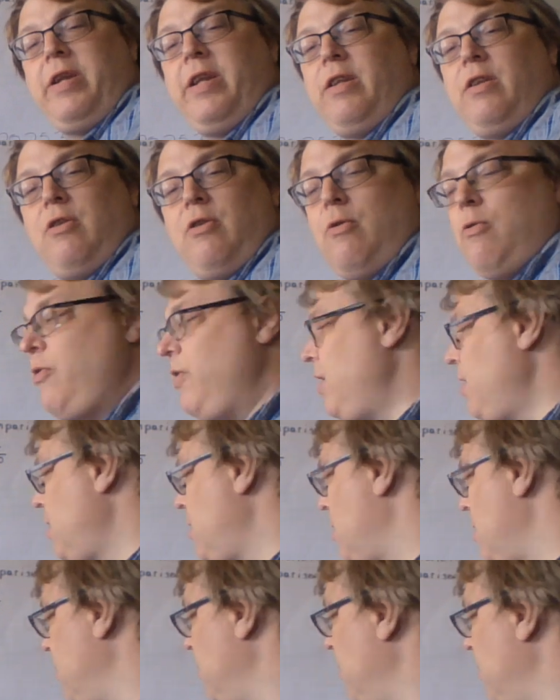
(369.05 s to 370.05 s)
didn't do this.
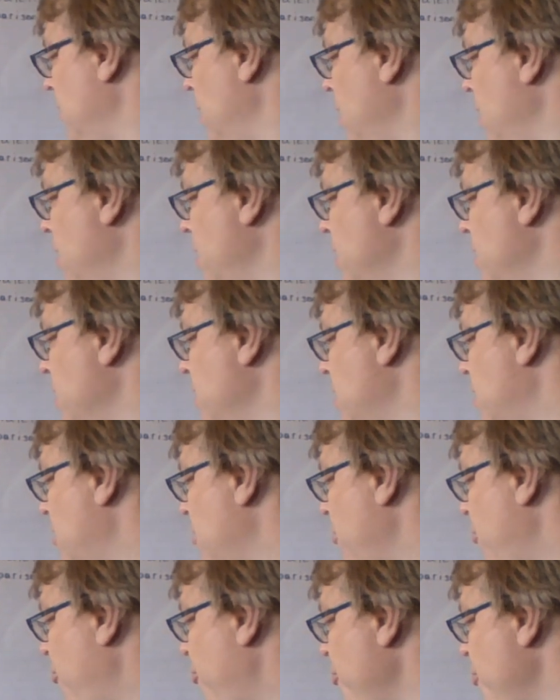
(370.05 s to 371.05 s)

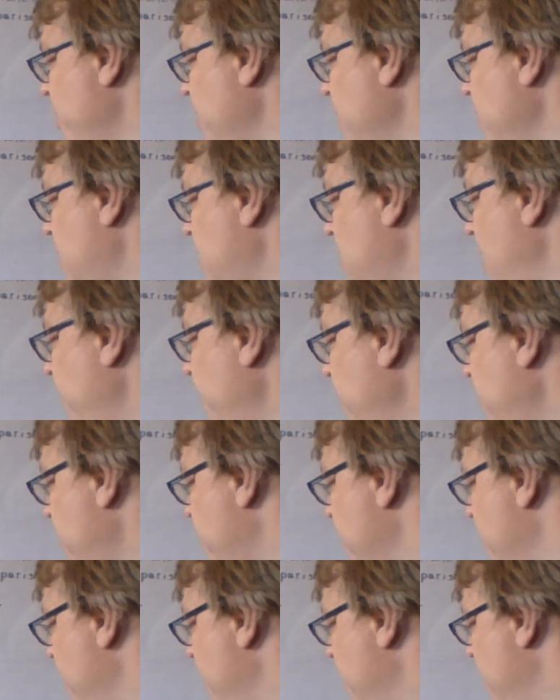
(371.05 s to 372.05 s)
13/7.
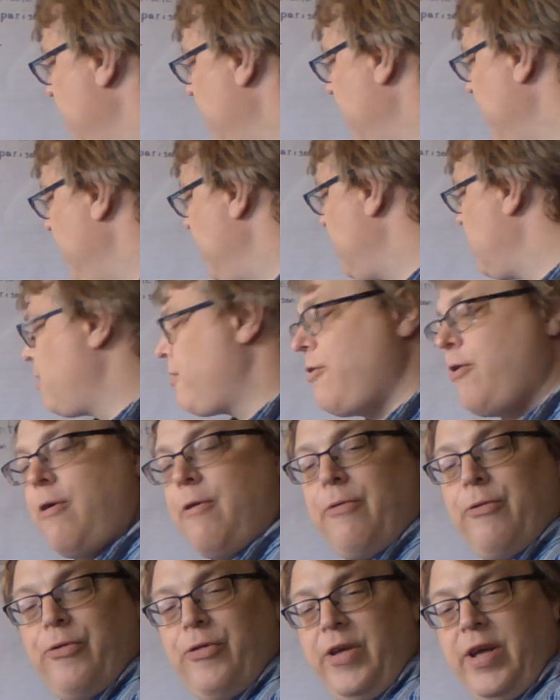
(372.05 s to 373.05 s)
Let's
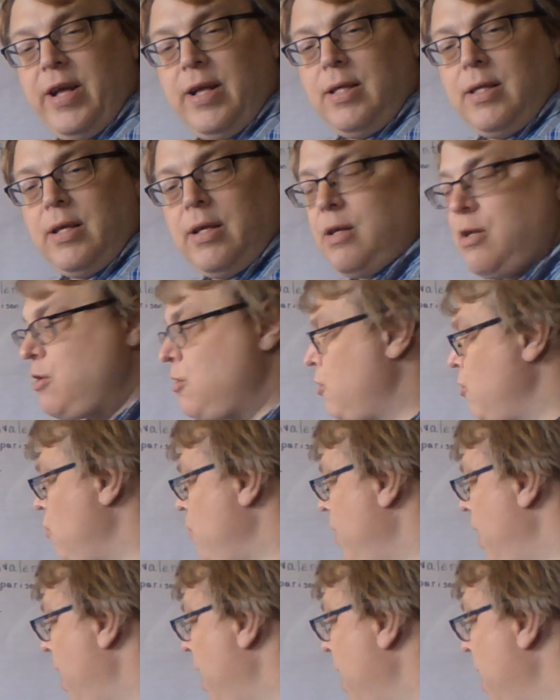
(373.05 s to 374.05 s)
turn this
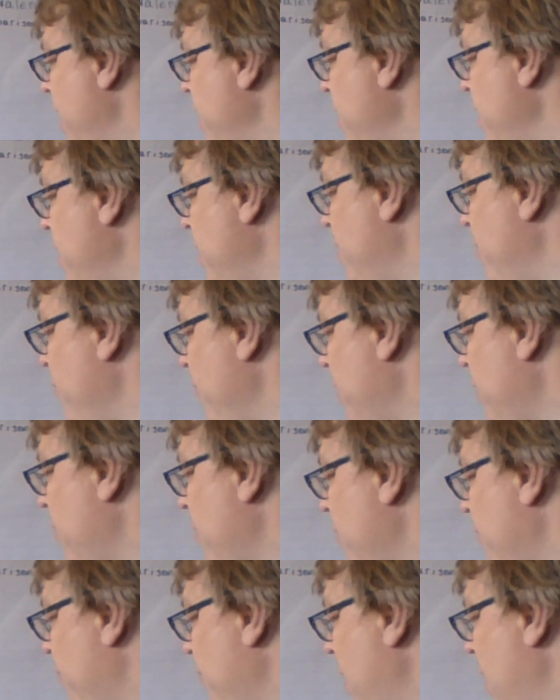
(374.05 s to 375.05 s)
into an
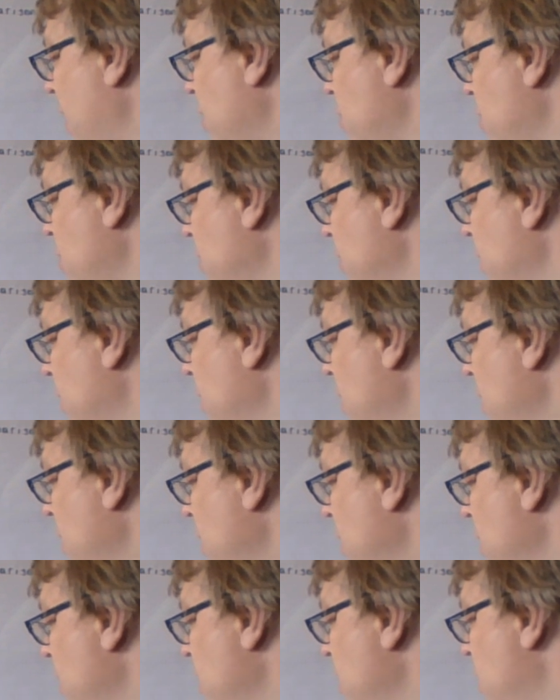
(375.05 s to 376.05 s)
irregular fraction.
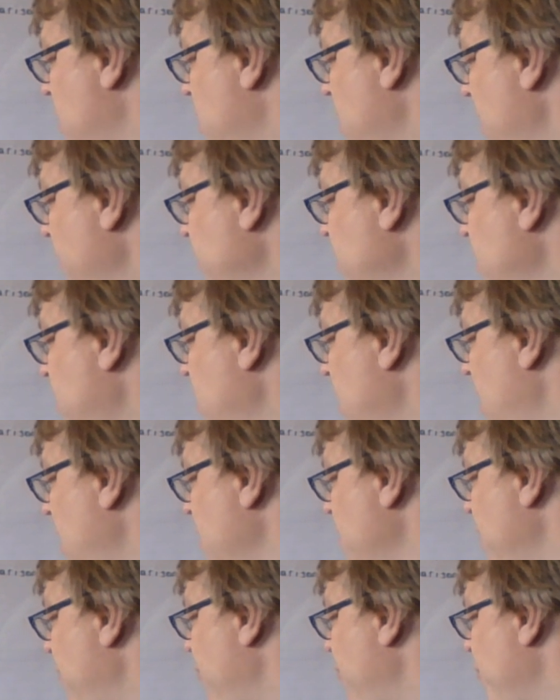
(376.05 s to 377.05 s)
7
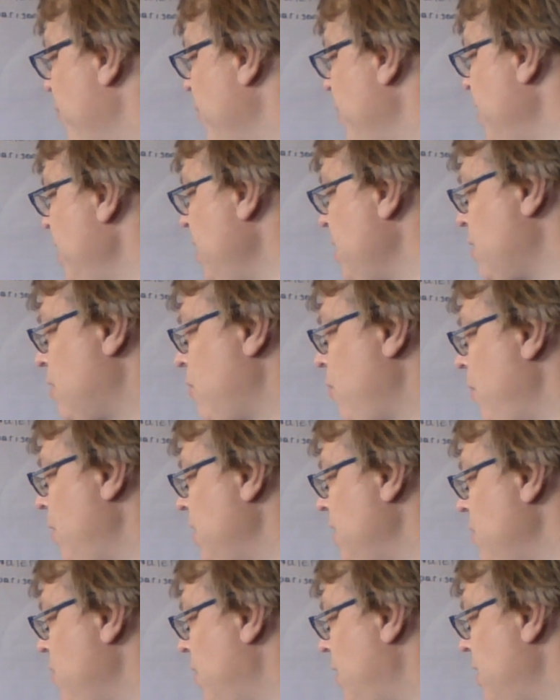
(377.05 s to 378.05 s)
times 3 is
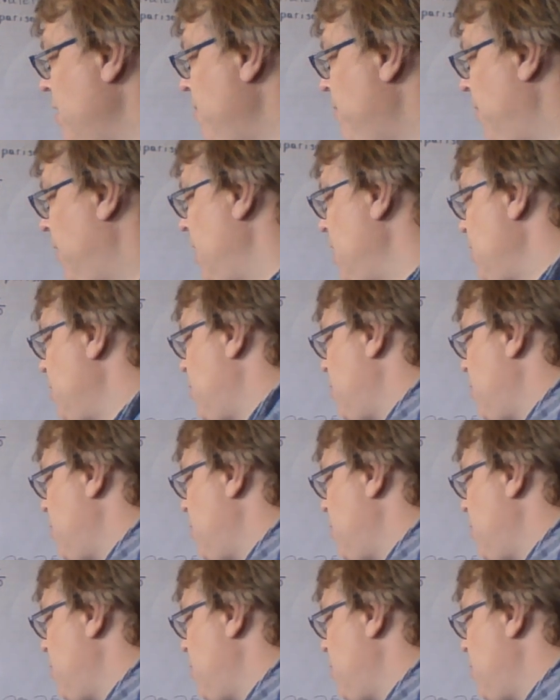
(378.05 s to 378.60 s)
21 plus